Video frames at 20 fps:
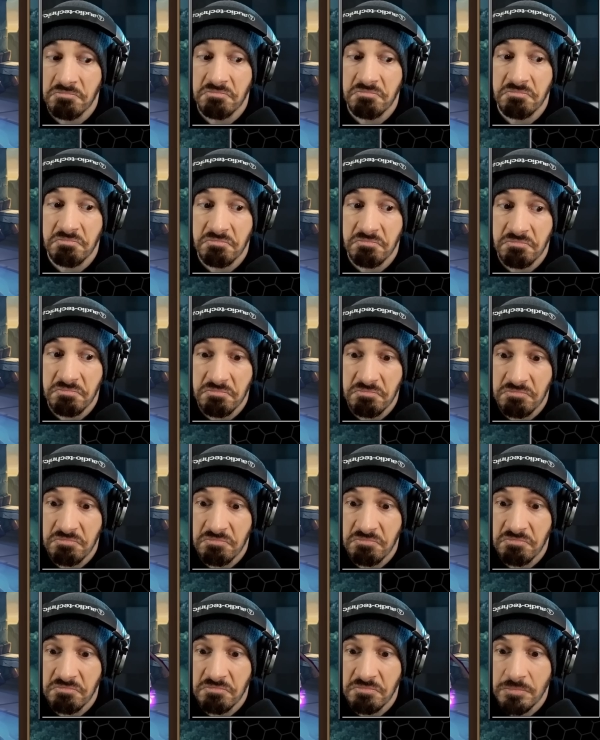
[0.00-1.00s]

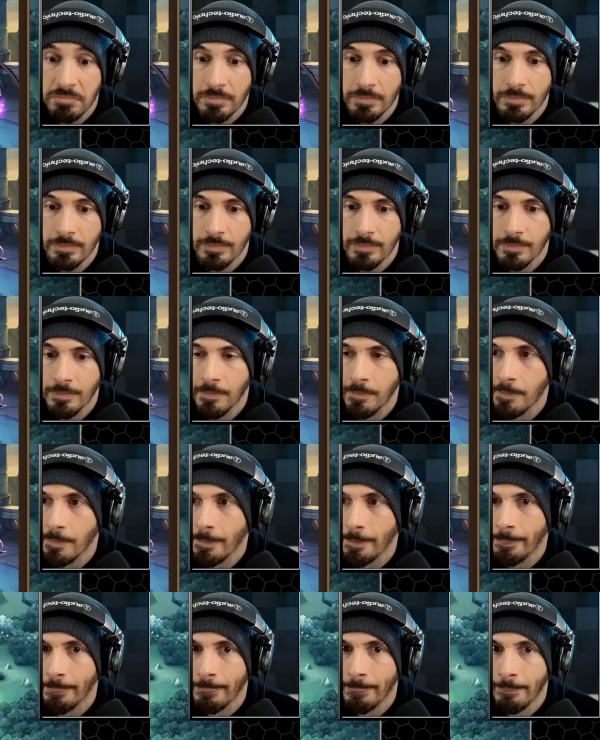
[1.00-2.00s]

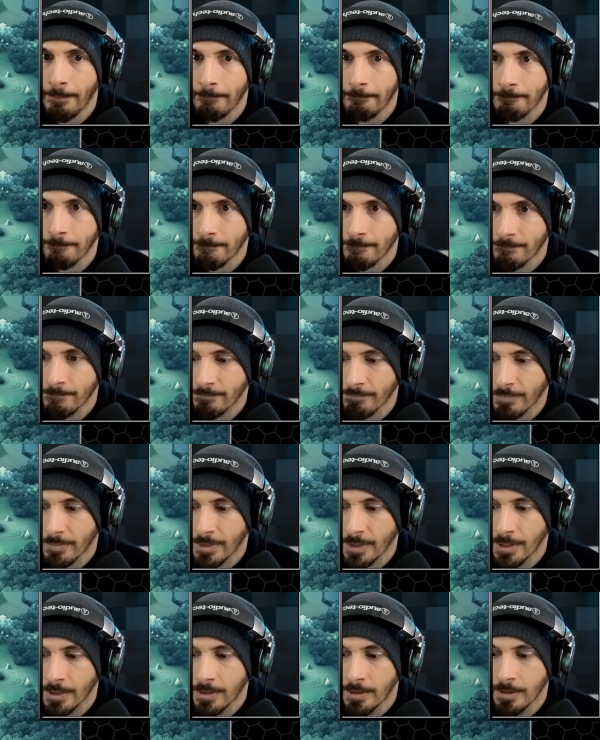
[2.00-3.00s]

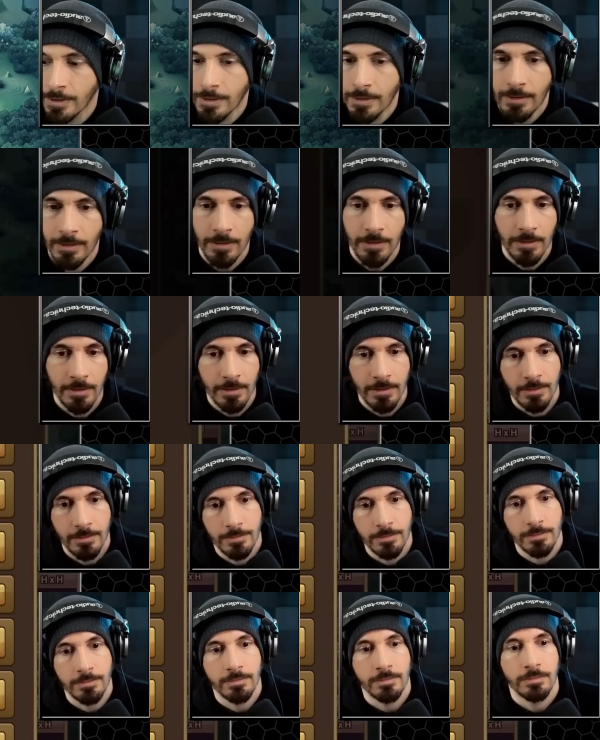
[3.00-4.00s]

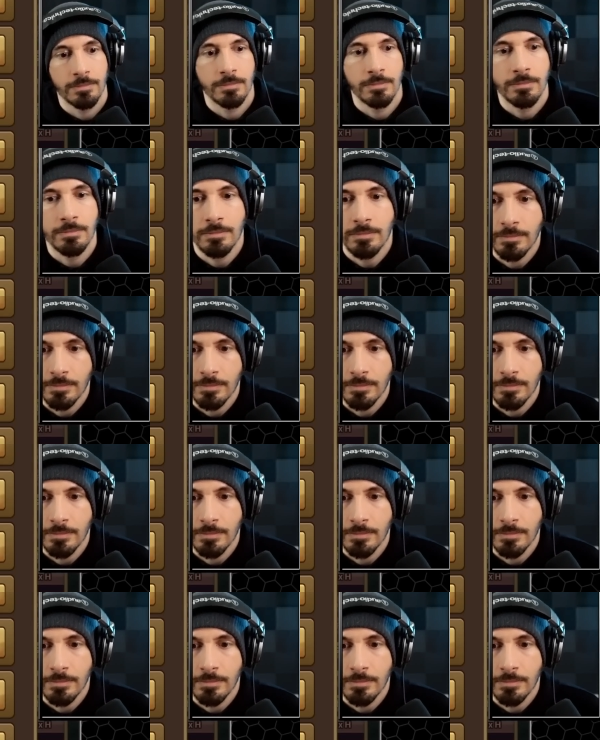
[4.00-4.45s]
No one is speaking in this clip.